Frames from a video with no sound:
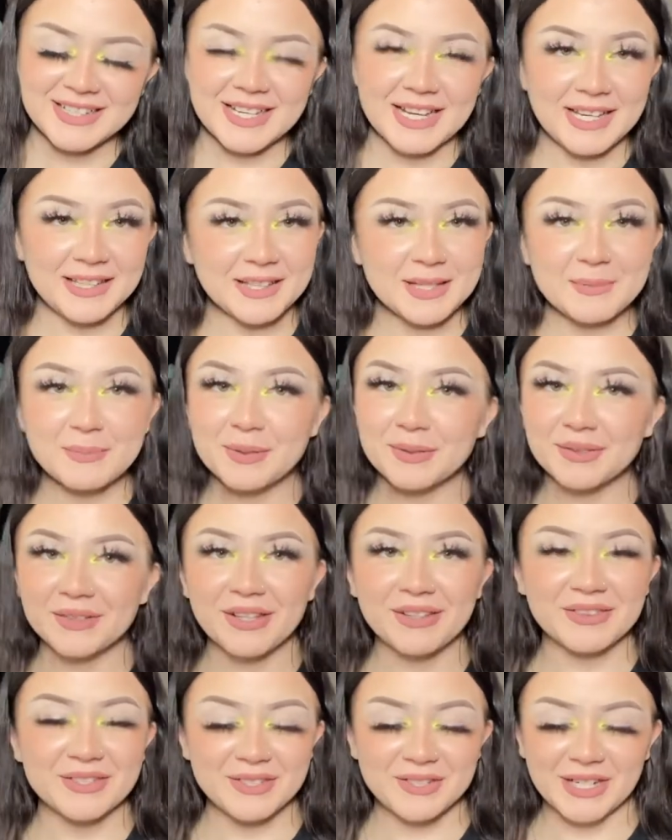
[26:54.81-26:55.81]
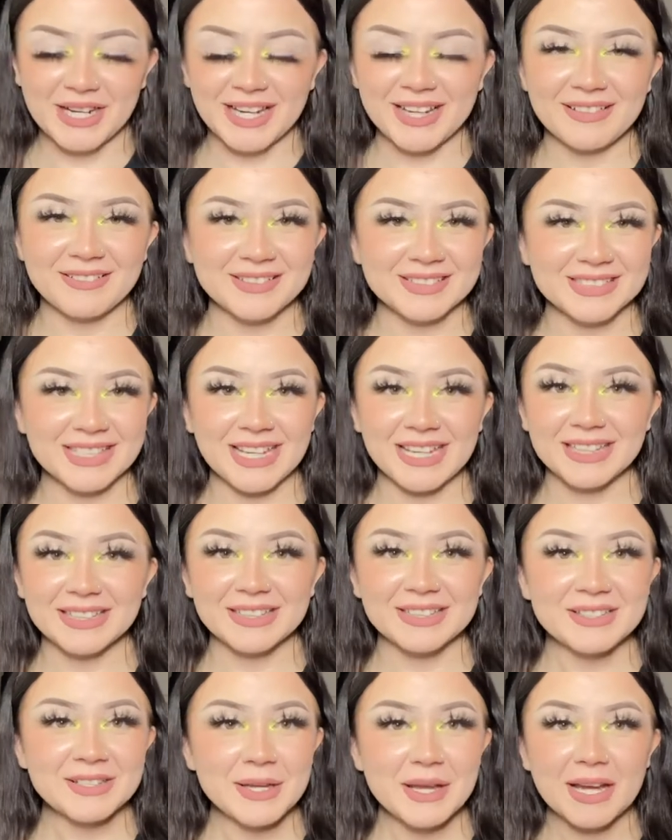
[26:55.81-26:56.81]
I like pulled out the tray. I was like,
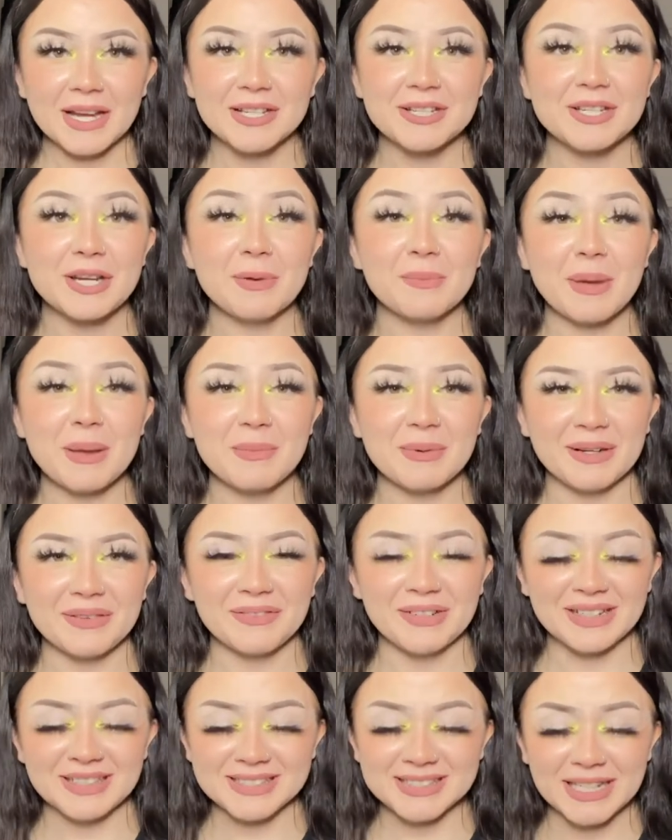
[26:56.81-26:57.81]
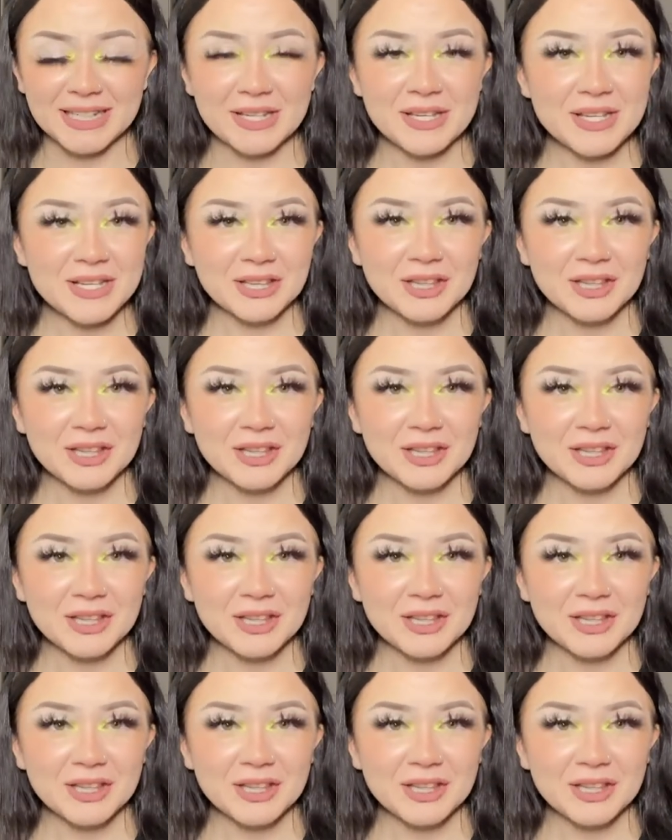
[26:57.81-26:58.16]
I showed my boyfriend, I was like,